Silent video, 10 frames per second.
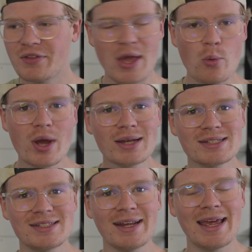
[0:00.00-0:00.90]
they went and
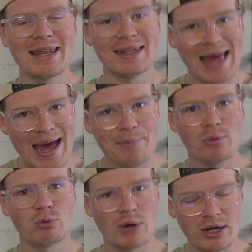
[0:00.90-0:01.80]
set a lap
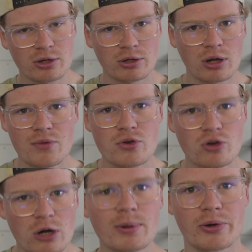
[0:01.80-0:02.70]
record on the
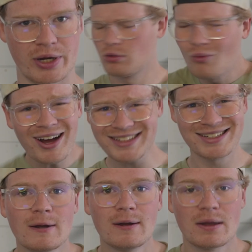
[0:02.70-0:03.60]
Nürburgring. What?